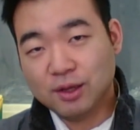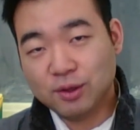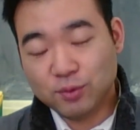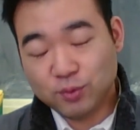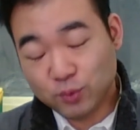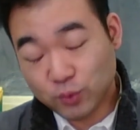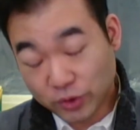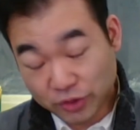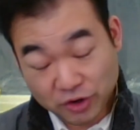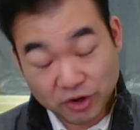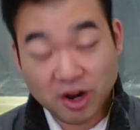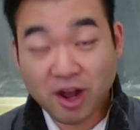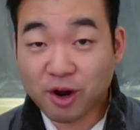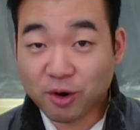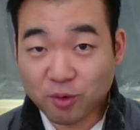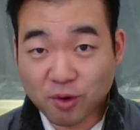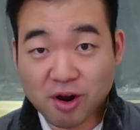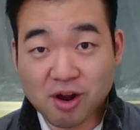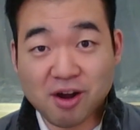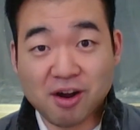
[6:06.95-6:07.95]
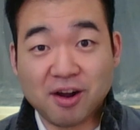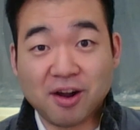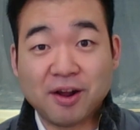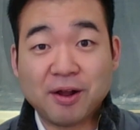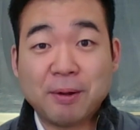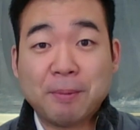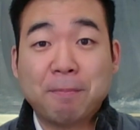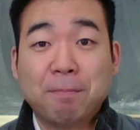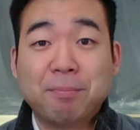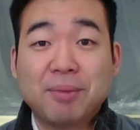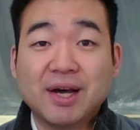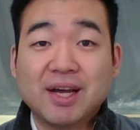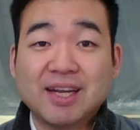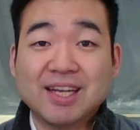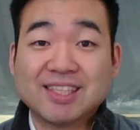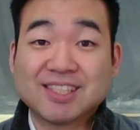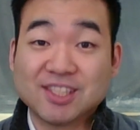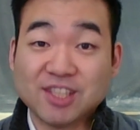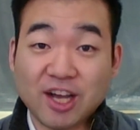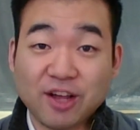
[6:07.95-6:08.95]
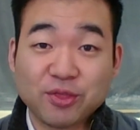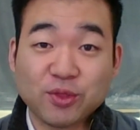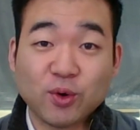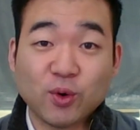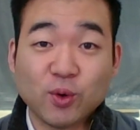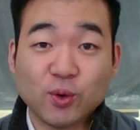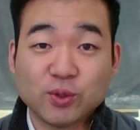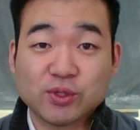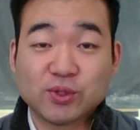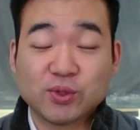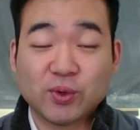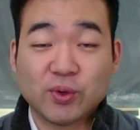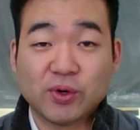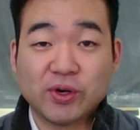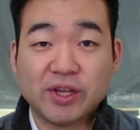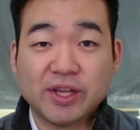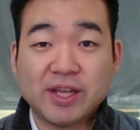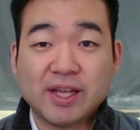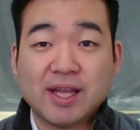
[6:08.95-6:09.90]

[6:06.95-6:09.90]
Well, they're not wrong, but it's not the whole story.